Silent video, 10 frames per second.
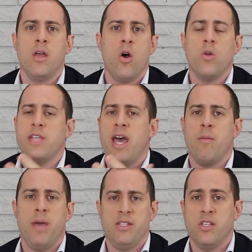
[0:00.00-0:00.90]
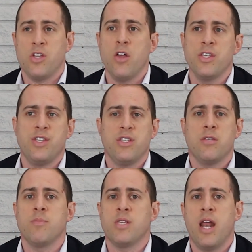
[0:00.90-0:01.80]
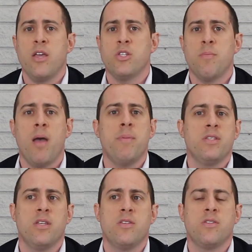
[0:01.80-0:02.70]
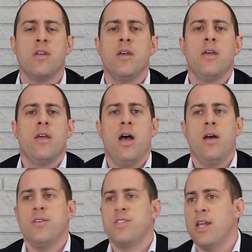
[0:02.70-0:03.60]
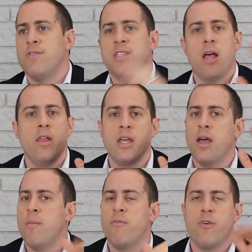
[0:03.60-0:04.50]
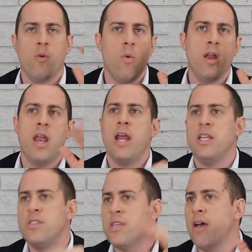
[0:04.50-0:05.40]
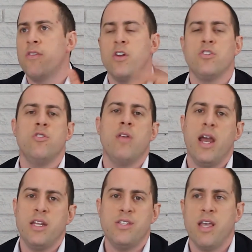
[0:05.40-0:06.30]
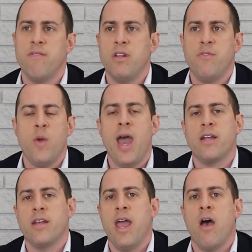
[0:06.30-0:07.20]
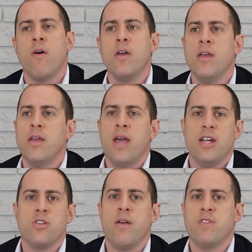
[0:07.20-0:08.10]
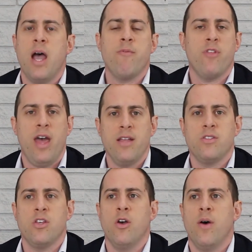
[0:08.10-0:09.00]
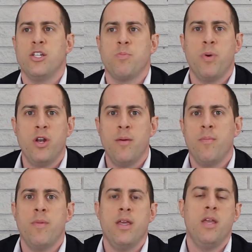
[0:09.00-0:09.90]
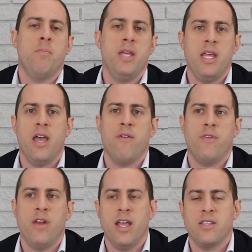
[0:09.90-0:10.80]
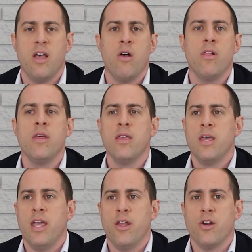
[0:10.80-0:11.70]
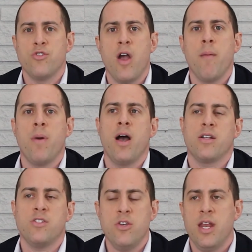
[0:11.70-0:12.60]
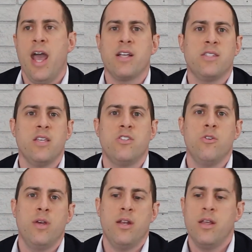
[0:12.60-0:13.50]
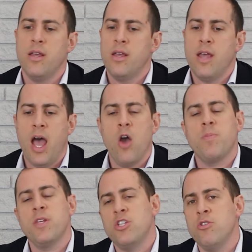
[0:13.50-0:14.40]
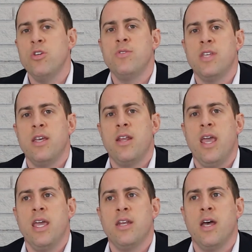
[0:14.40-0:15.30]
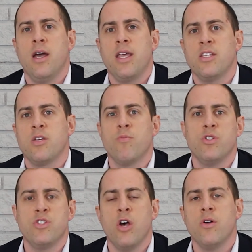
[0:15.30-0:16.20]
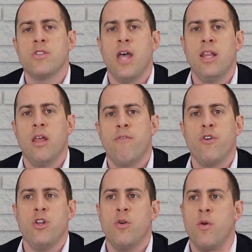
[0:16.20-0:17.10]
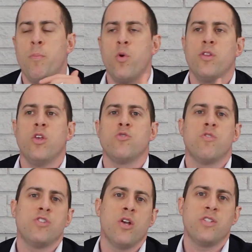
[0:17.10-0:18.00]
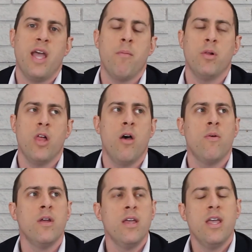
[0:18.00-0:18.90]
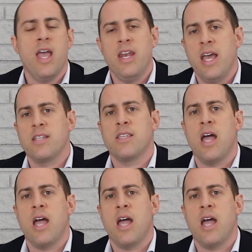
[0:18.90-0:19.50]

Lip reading: whole database. It's all the systems that I use in my business. Instead of selling them for $197 or $297 if you act now, I just don't have time for that. So I just put them in PDF and Excel in our Dropbox. You get access to it. I hope that you use it and get some results. I'd love for you to report those results down below. And next